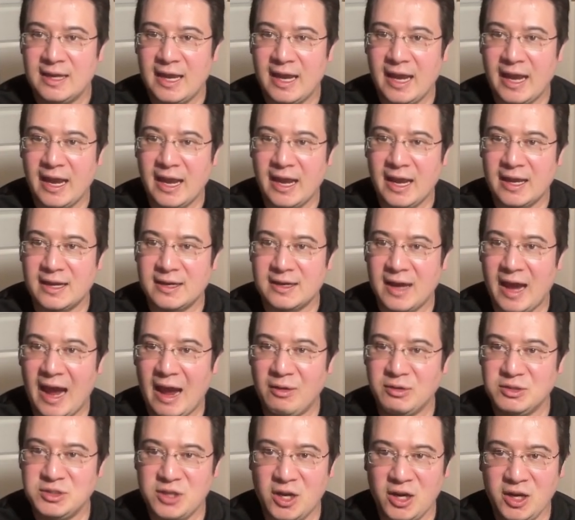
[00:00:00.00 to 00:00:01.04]
And I
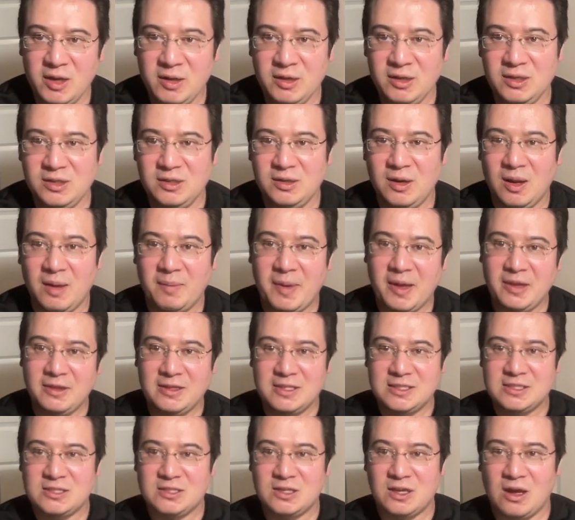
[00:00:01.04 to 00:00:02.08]
was talking about
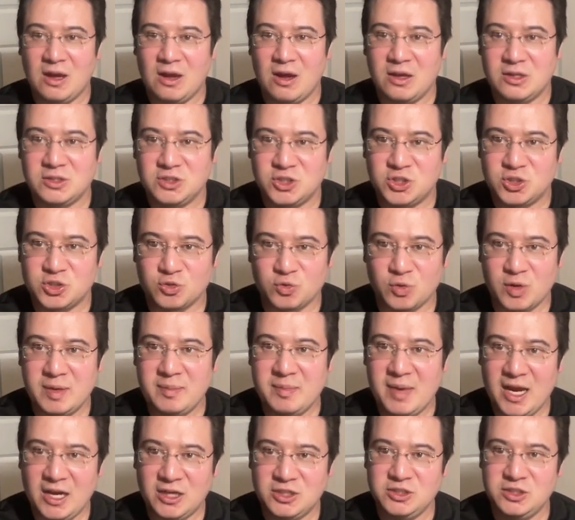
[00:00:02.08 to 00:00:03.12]
this on stream
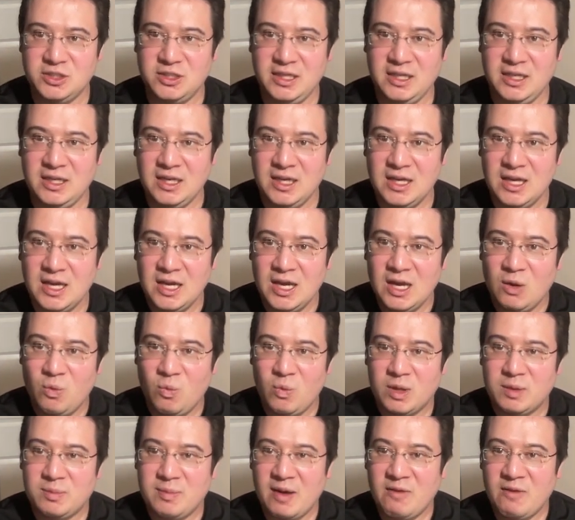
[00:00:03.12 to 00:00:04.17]
actually
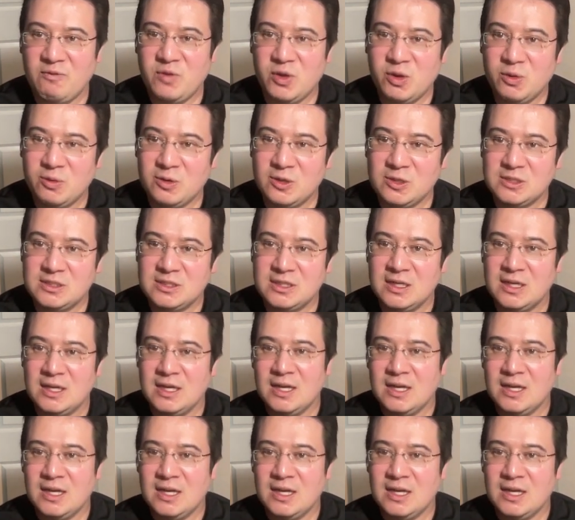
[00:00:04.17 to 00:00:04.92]
with my viewers,